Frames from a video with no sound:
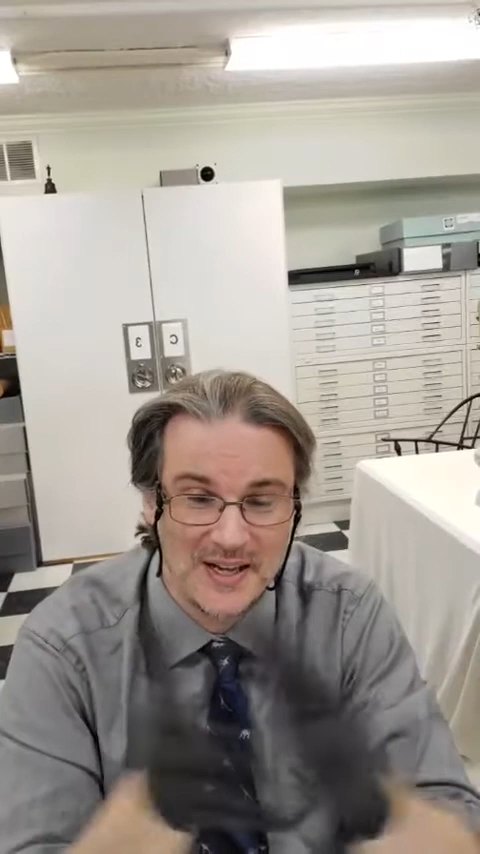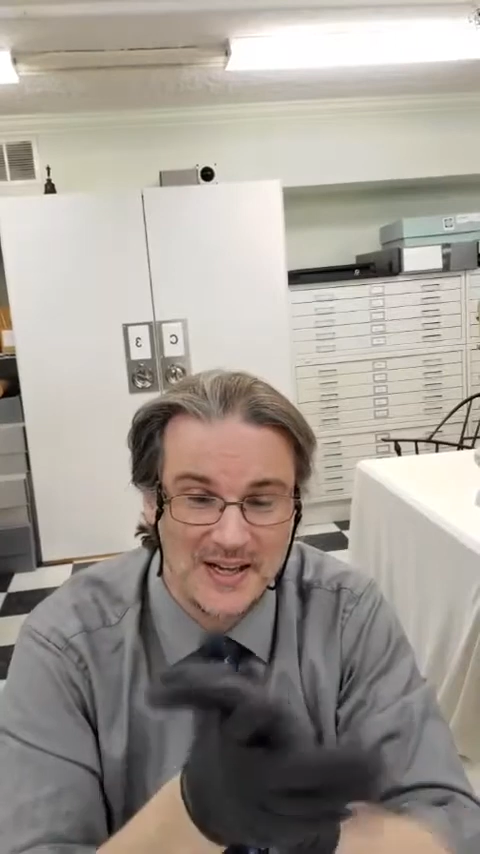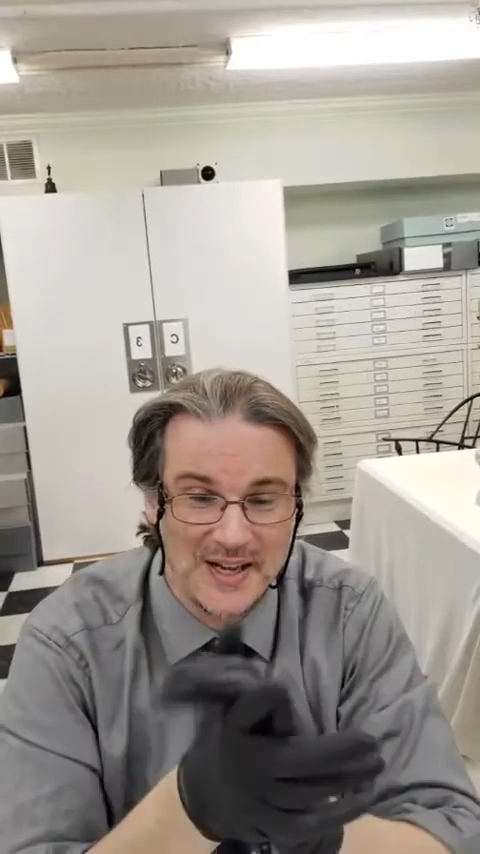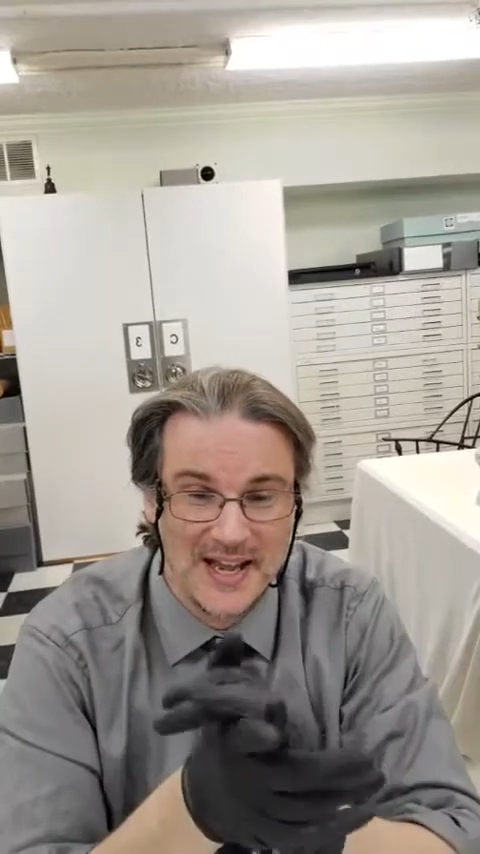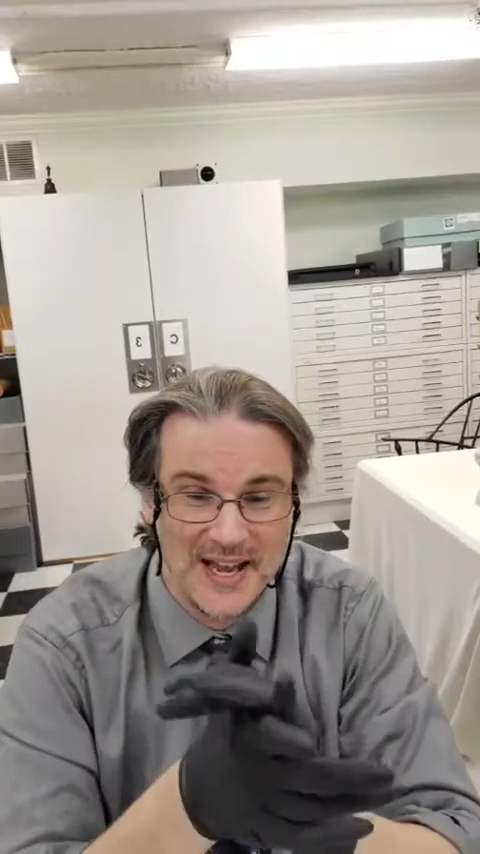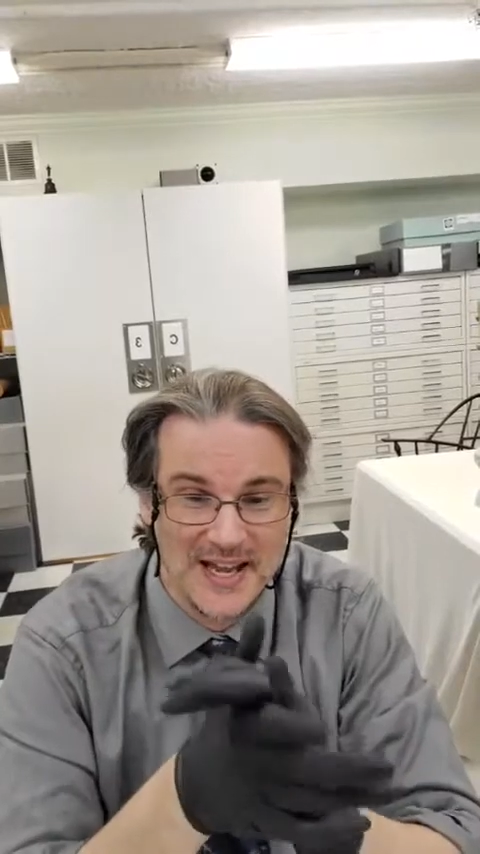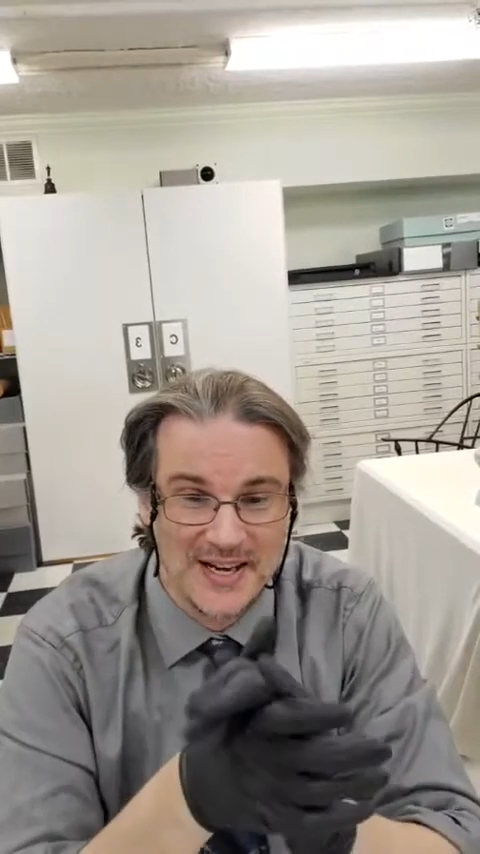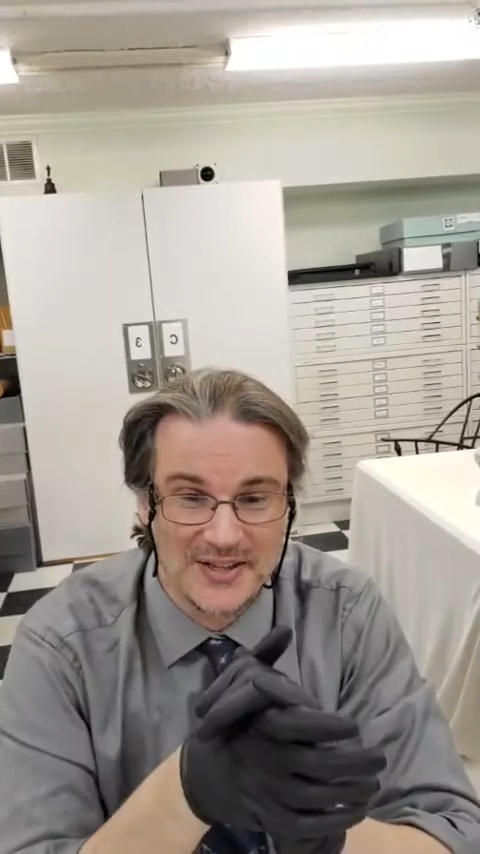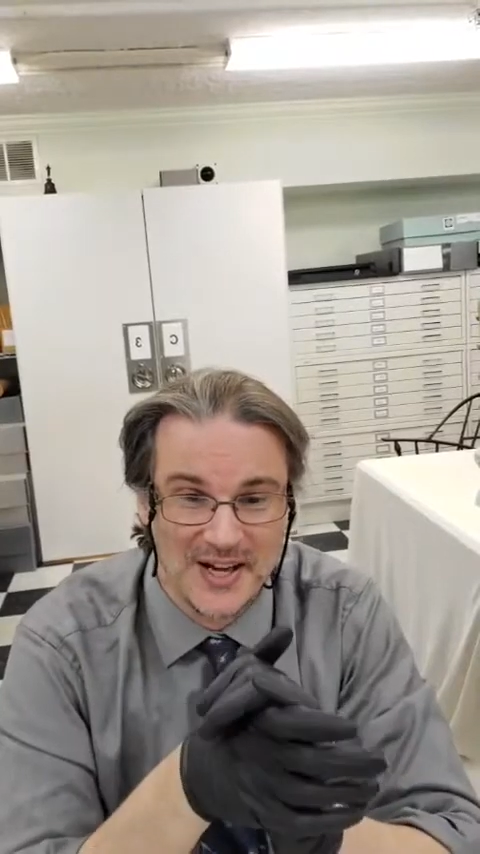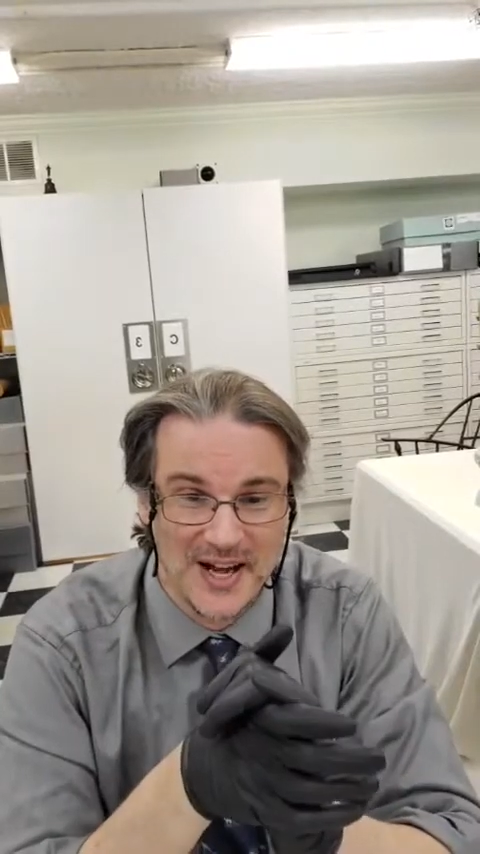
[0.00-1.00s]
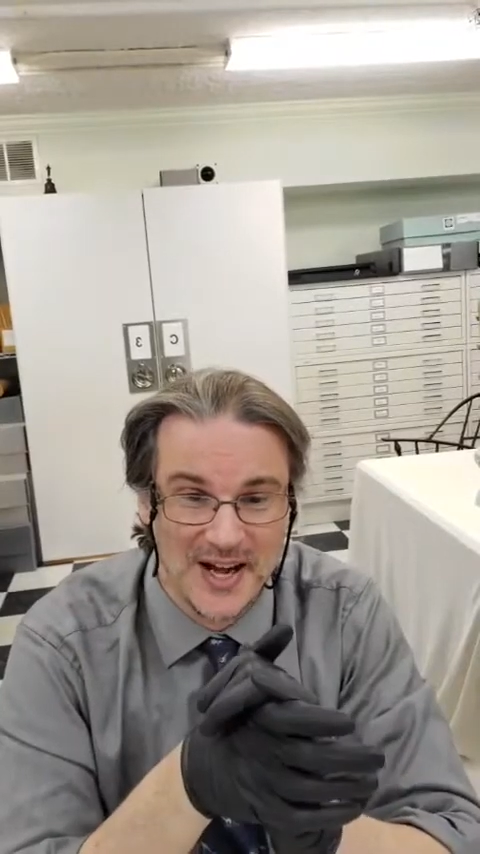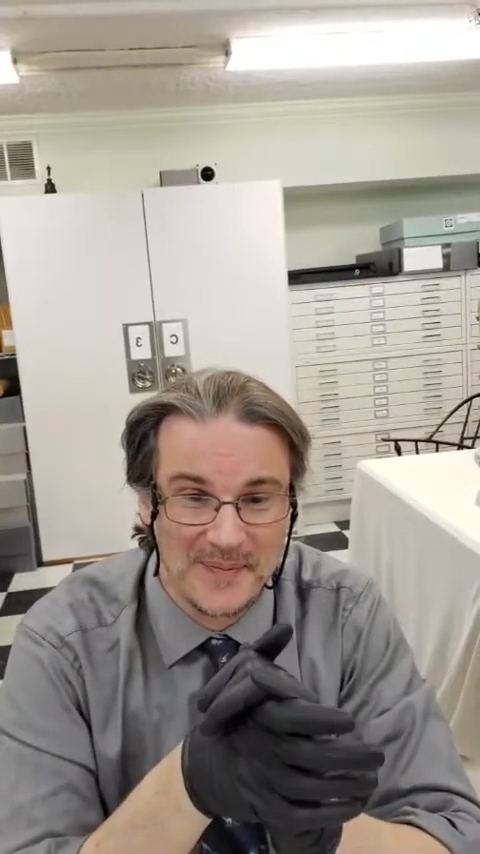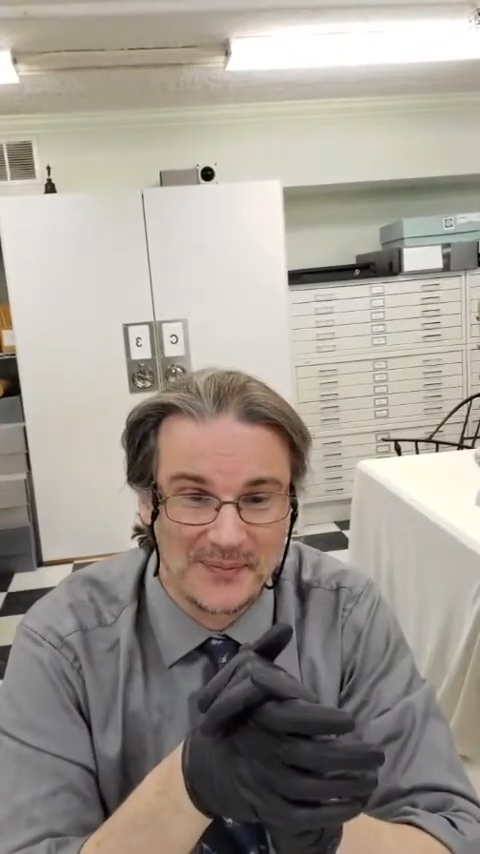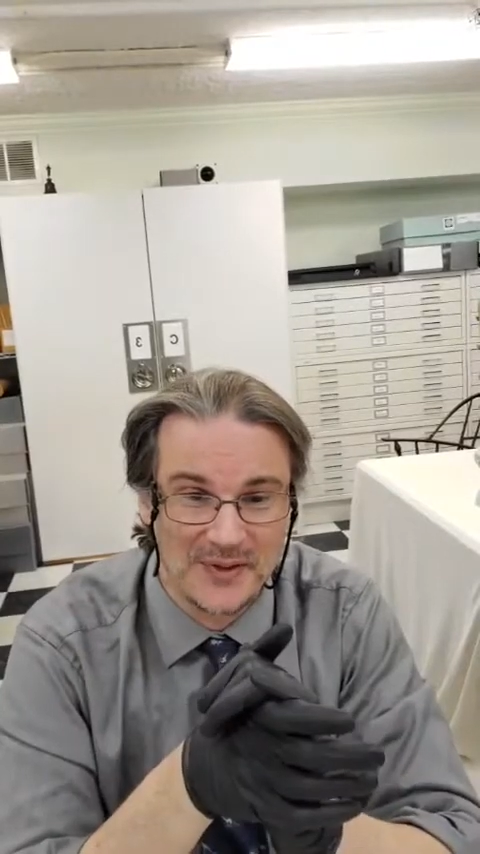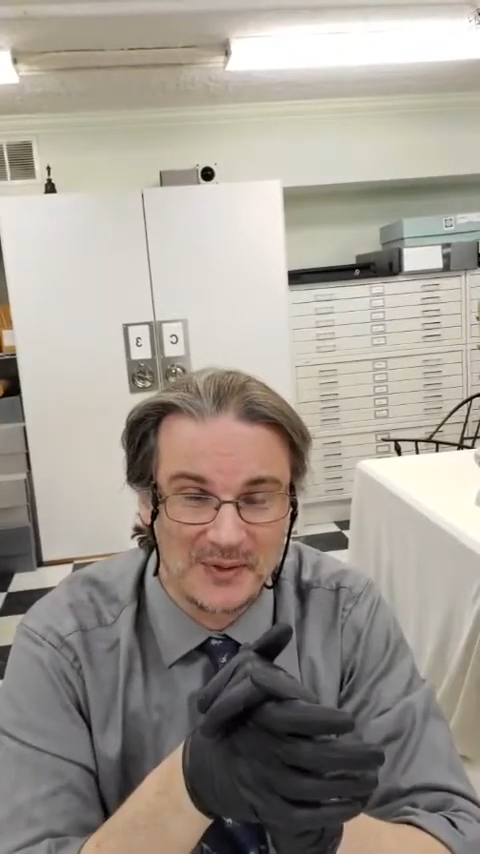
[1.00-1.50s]
And
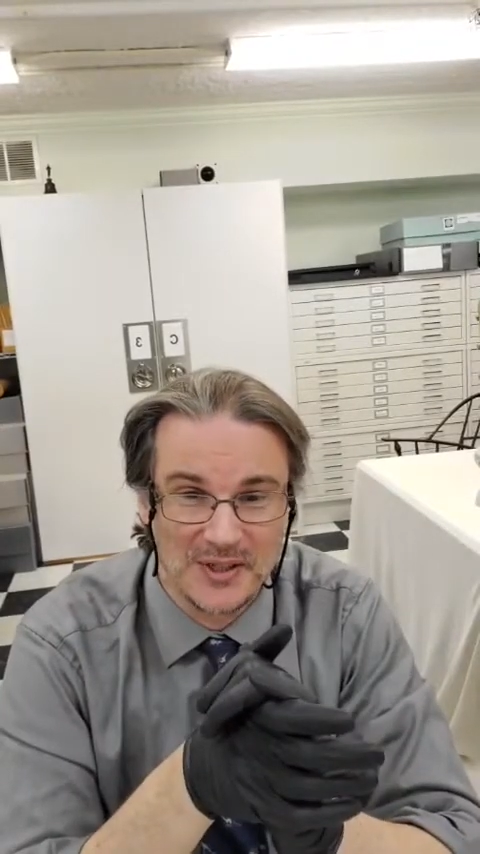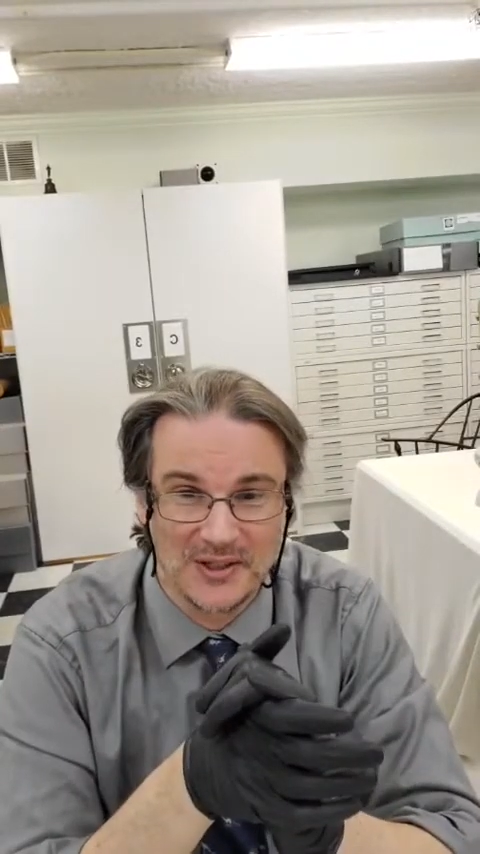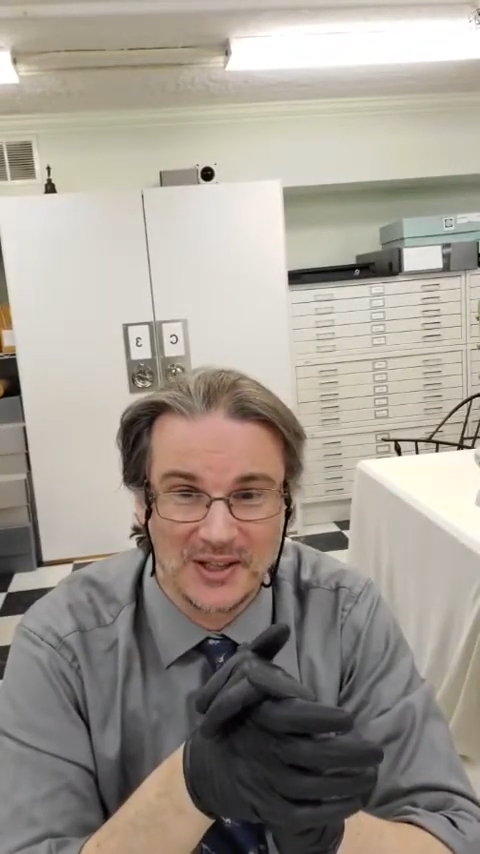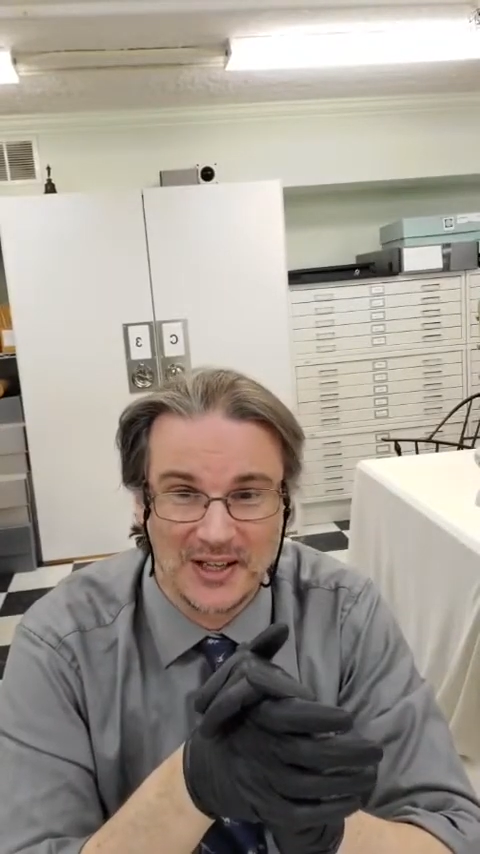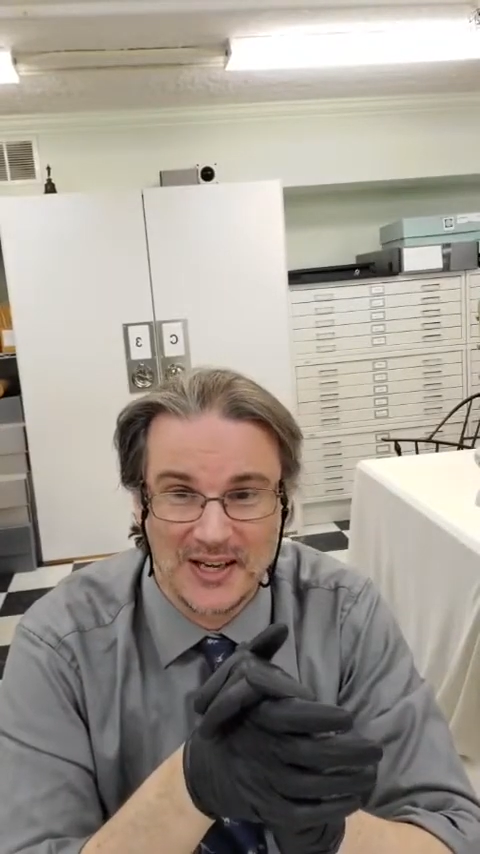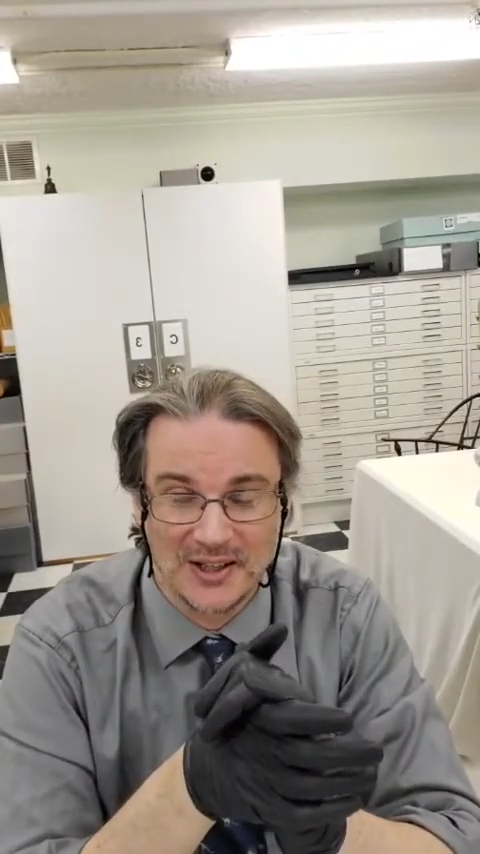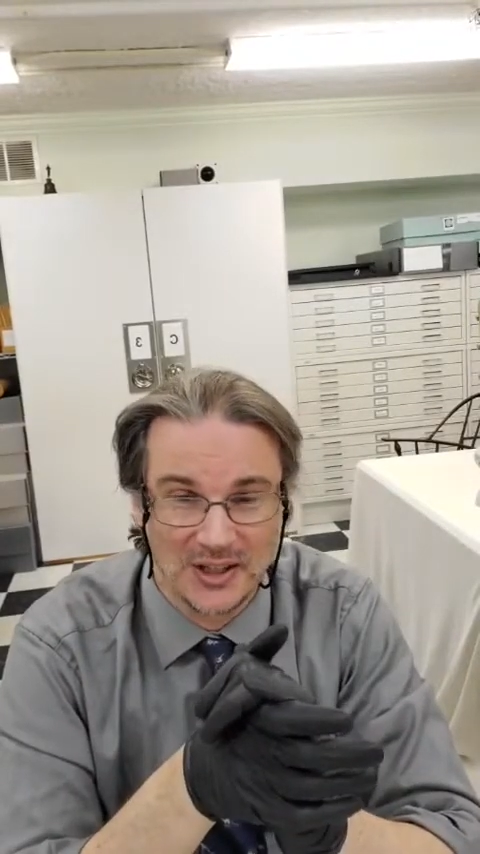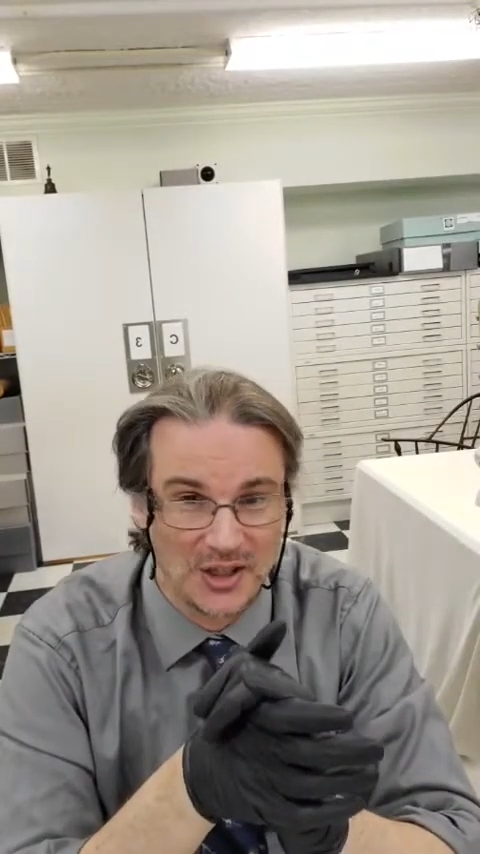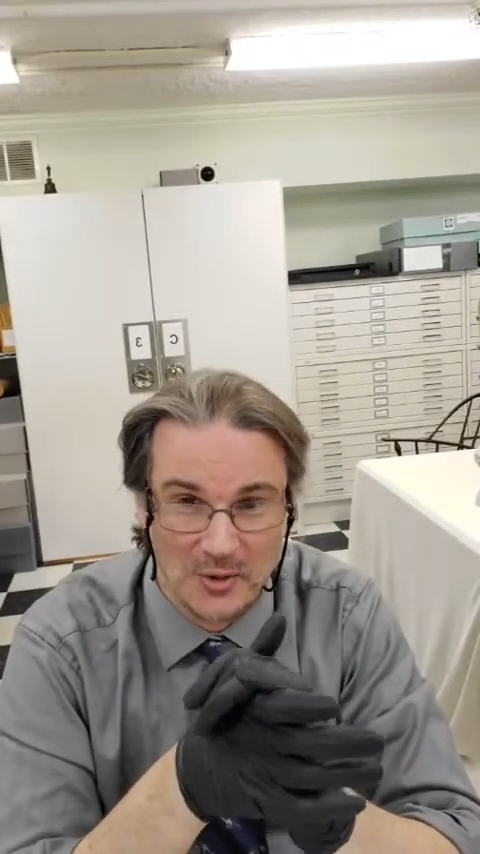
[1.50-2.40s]
go